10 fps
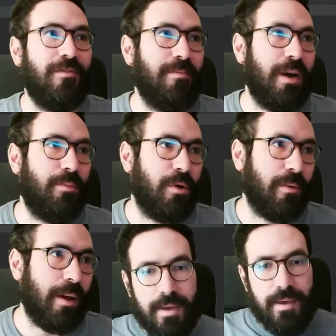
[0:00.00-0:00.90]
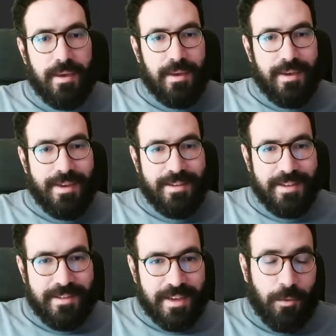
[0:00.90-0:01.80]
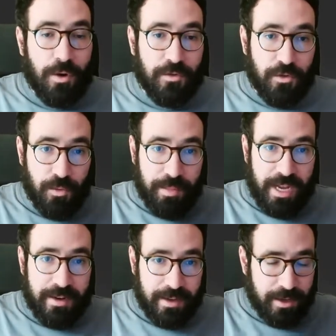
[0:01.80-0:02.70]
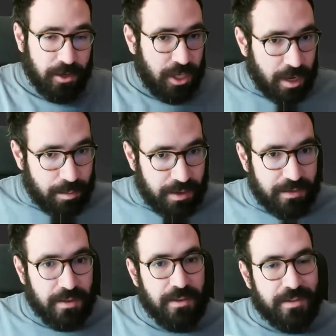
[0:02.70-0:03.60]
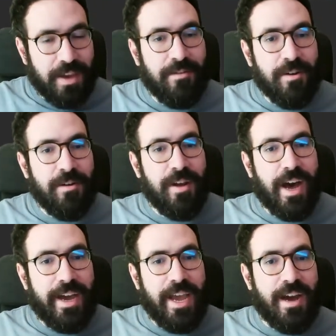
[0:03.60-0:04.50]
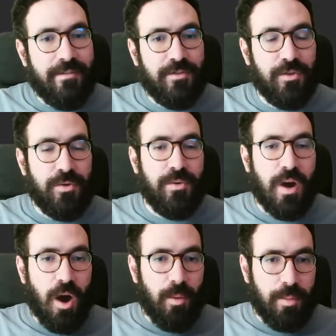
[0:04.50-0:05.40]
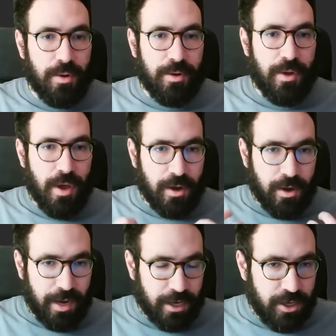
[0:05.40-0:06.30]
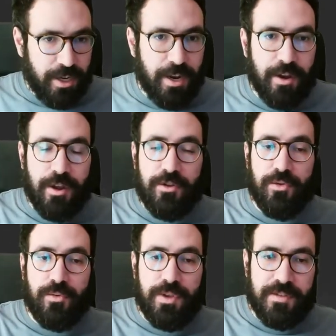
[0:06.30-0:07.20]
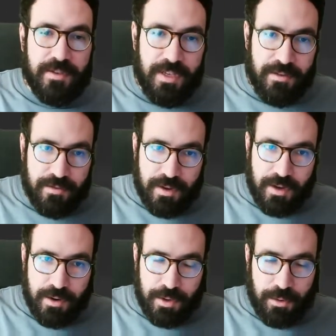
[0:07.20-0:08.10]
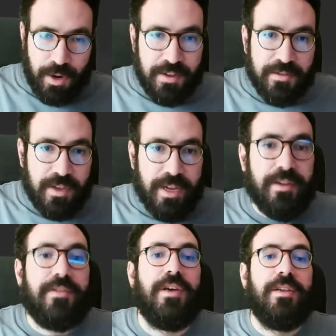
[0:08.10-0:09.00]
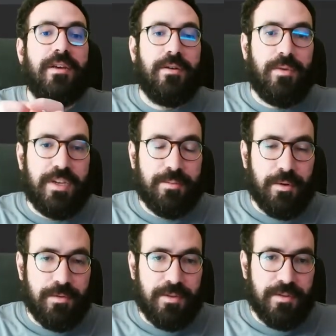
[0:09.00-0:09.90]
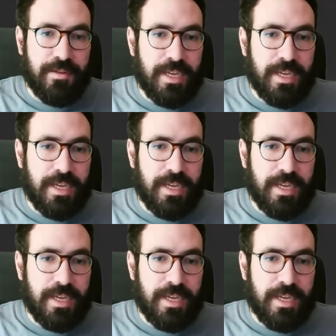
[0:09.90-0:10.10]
my program. Since I want to build a gRPC server, I have to open a connection in order to receive requests and send responses.